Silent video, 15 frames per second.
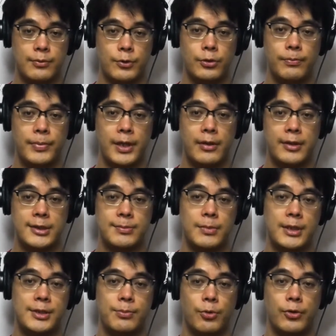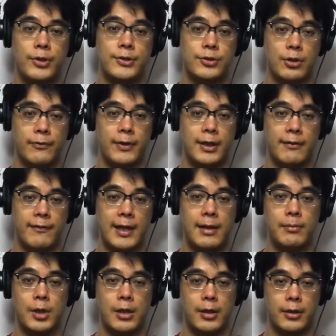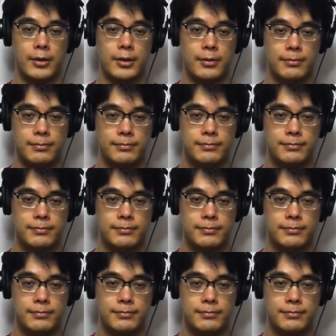root beer is much more deserving of that moniker.